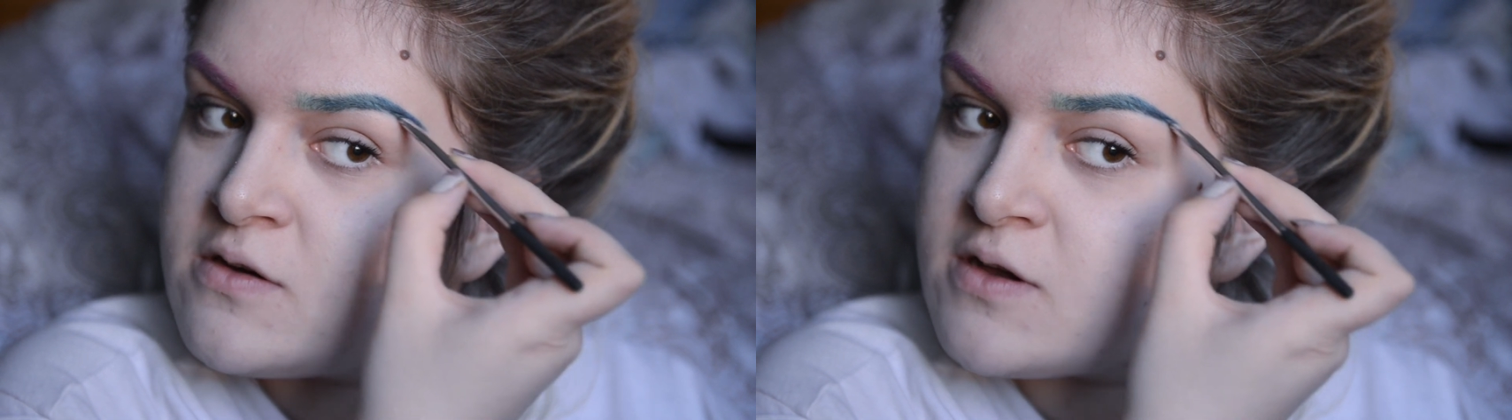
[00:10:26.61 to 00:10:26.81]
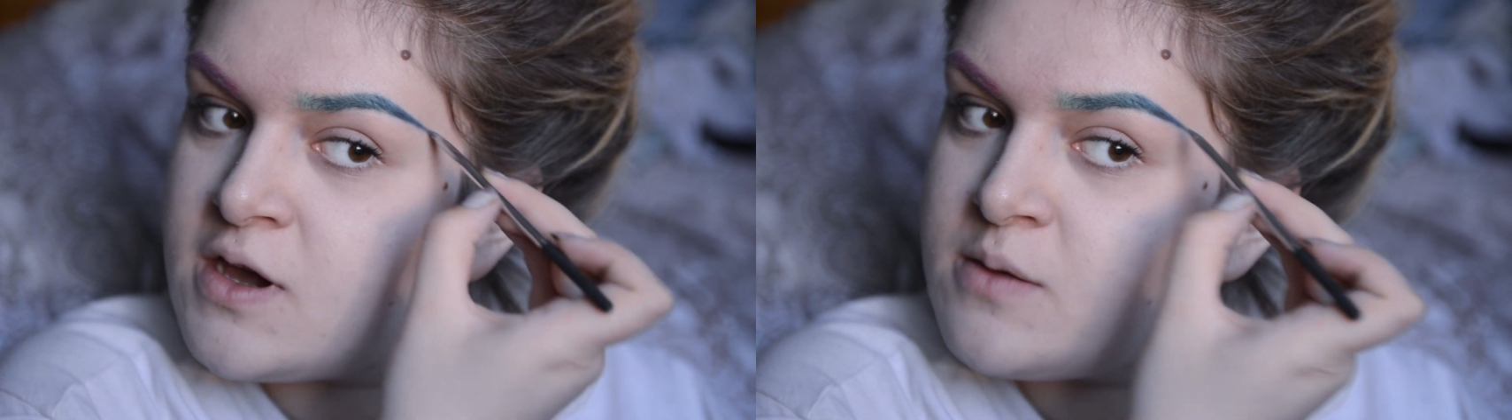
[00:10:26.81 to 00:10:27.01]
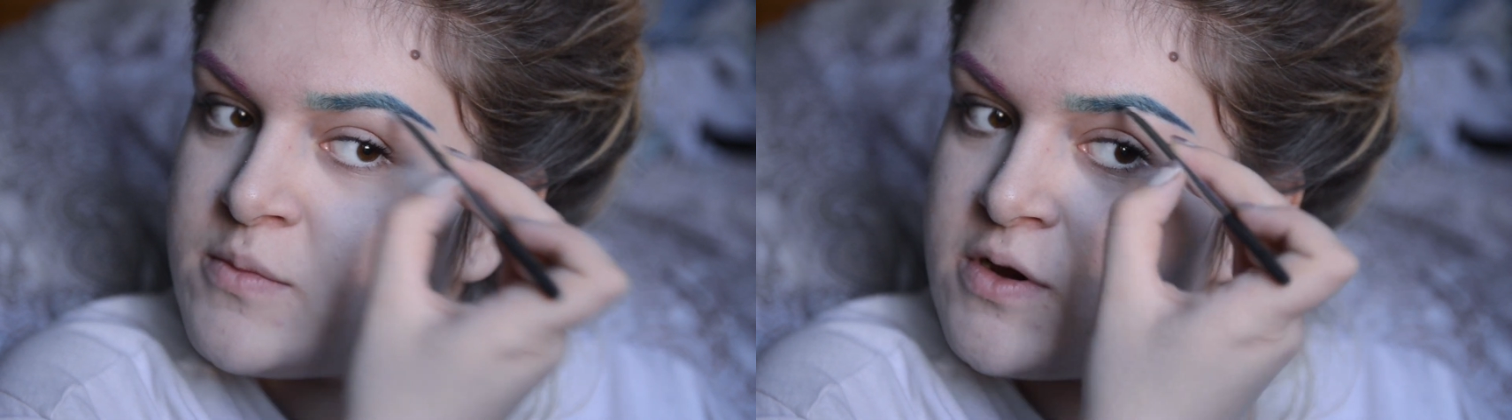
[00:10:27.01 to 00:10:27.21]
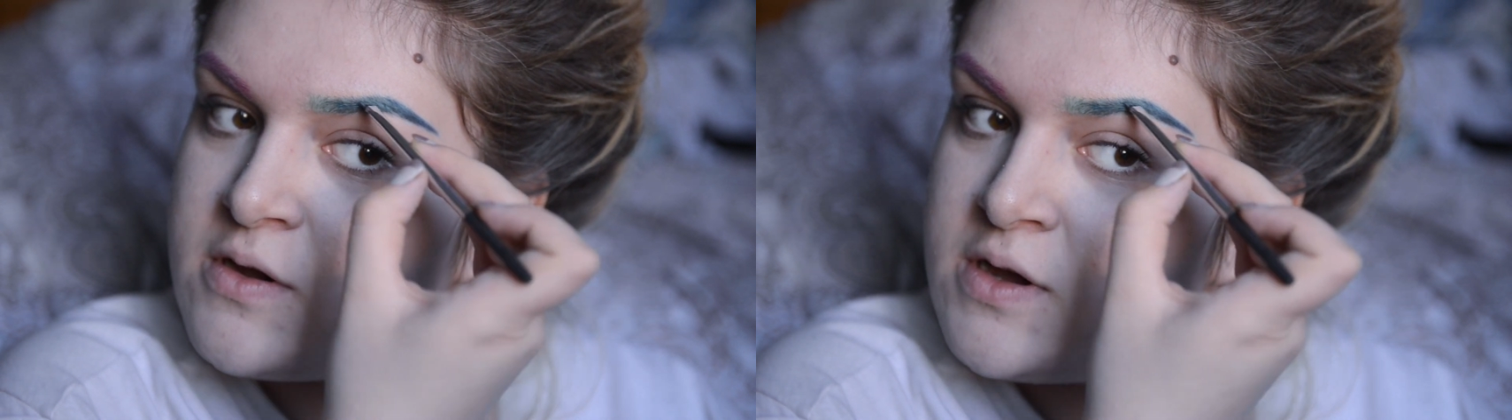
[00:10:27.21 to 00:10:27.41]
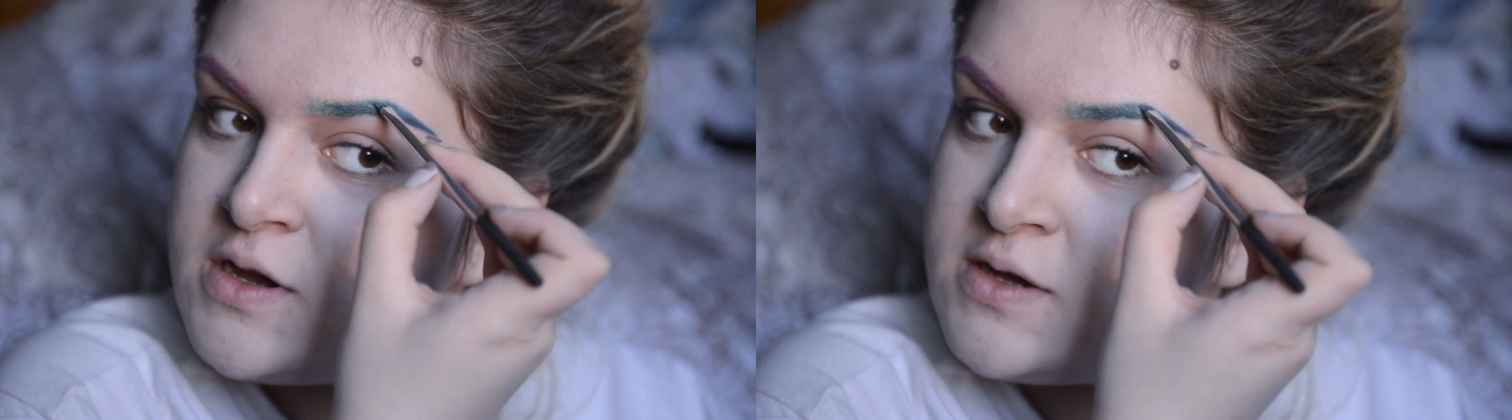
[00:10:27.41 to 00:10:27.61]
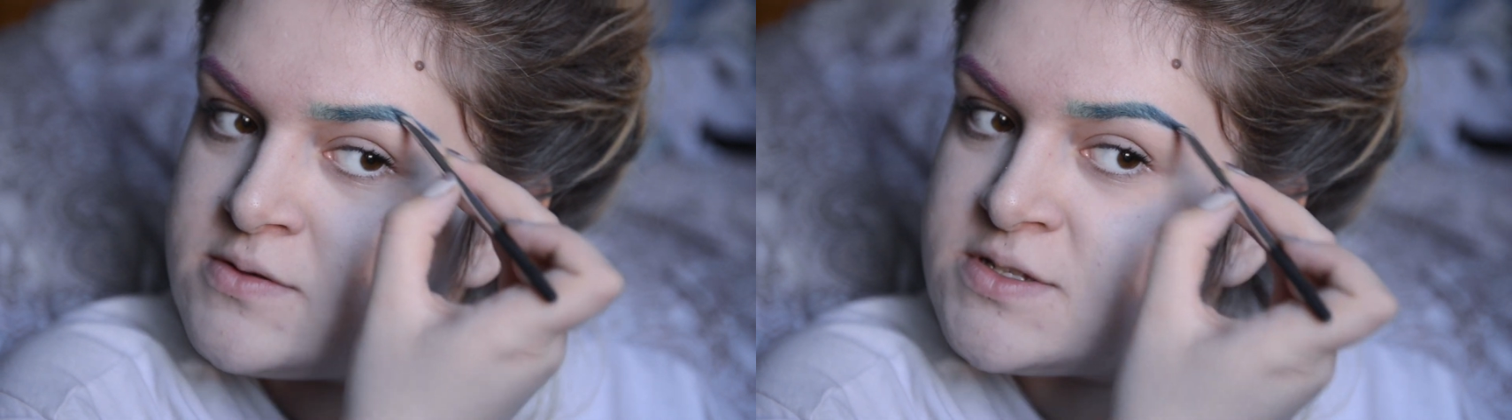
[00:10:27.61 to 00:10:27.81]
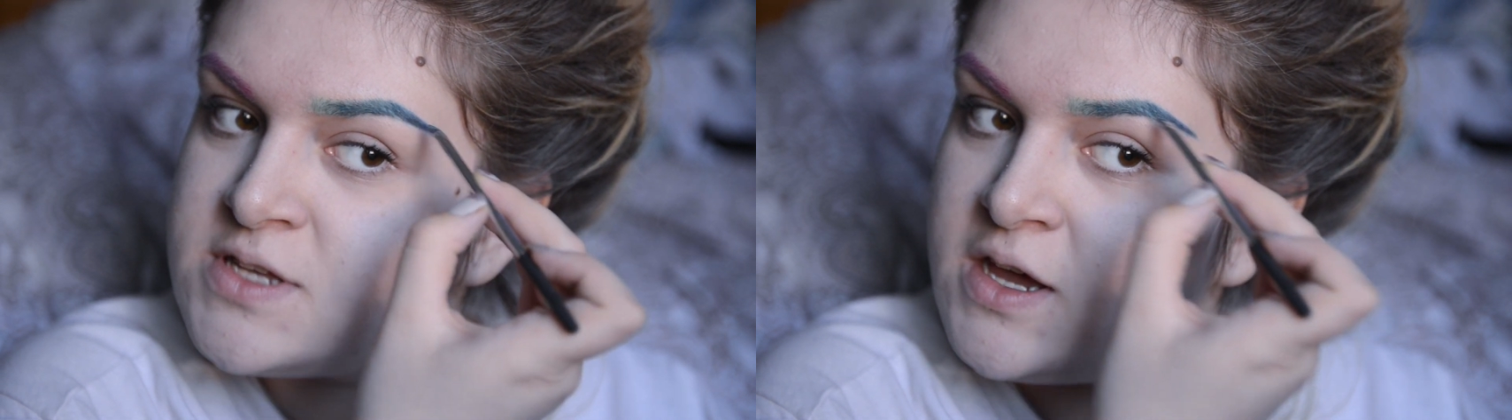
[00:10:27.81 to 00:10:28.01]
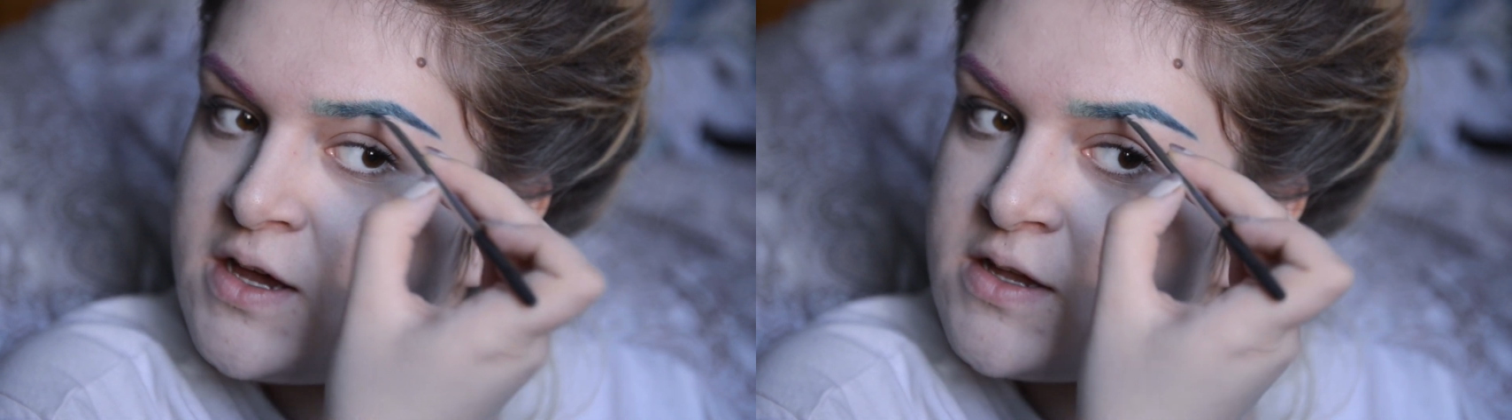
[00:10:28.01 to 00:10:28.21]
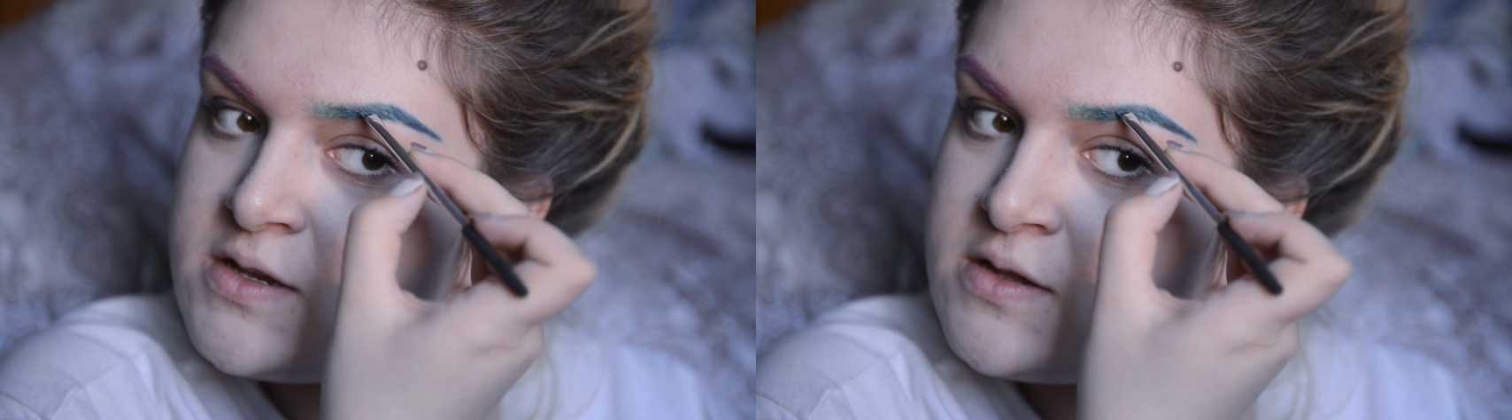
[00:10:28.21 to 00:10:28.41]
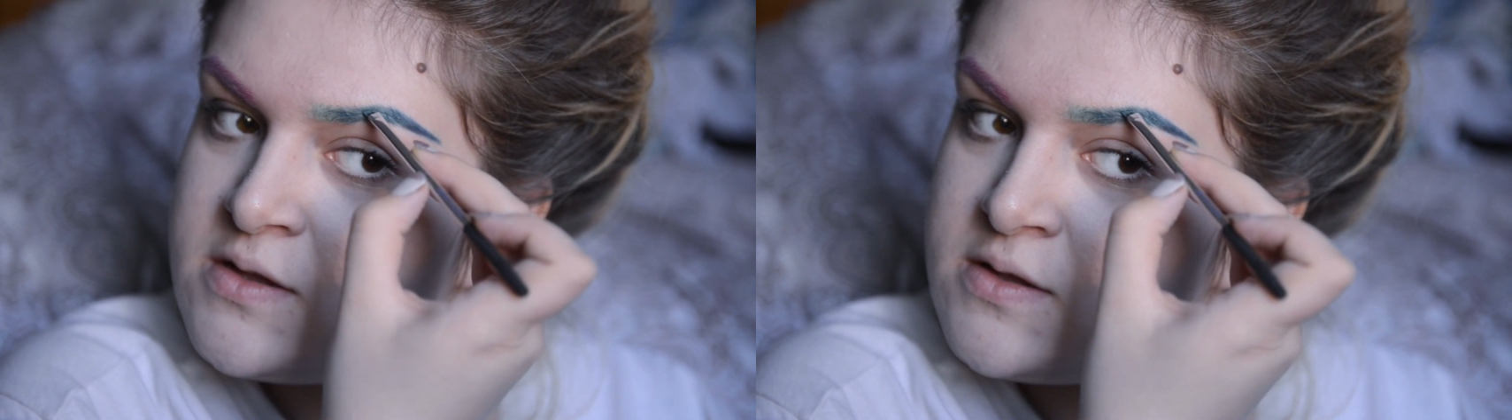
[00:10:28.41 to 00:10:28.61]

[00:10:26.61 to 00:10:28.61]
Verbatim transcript: on camera. How sad.